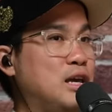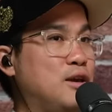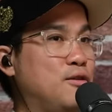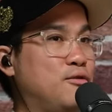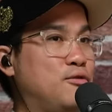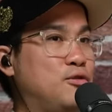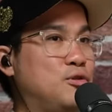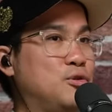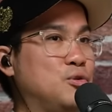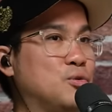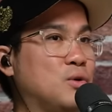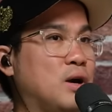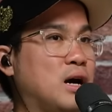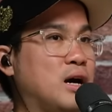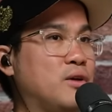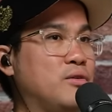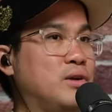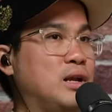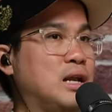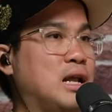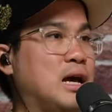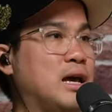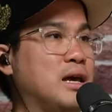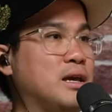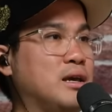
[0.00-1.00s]
If you
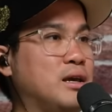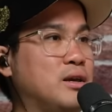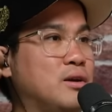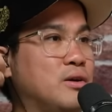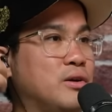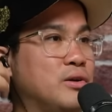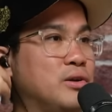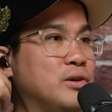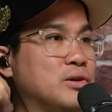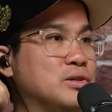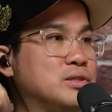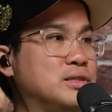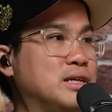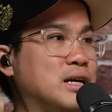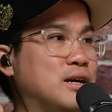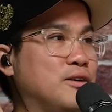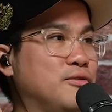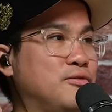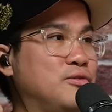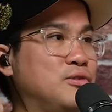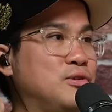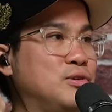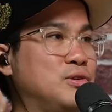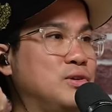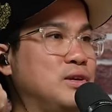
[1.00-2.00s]
are relying it on
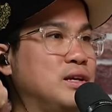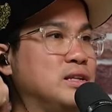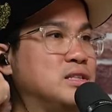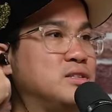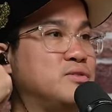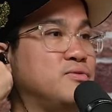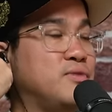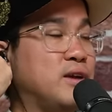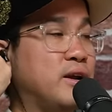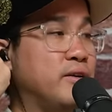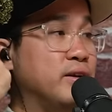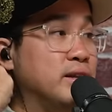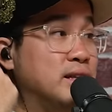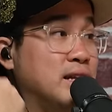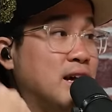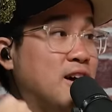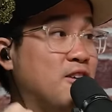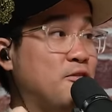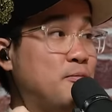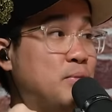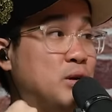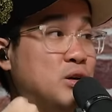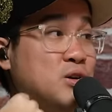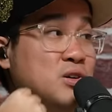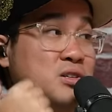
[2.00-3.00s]
yourself, it's very
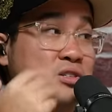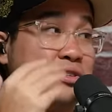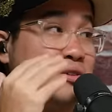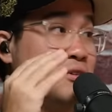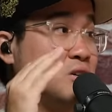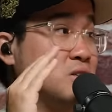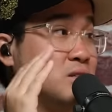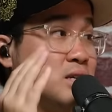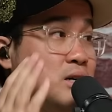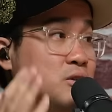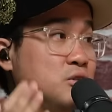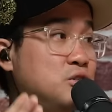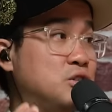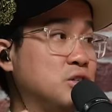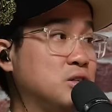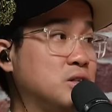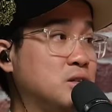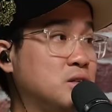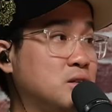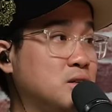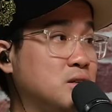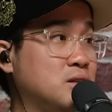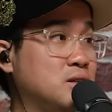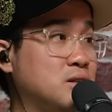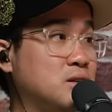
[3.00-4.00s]
tough because cross
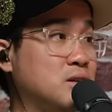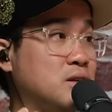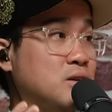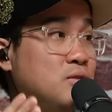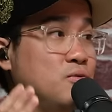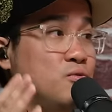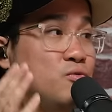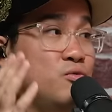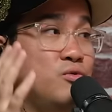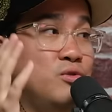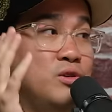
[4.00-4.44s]
culture mm.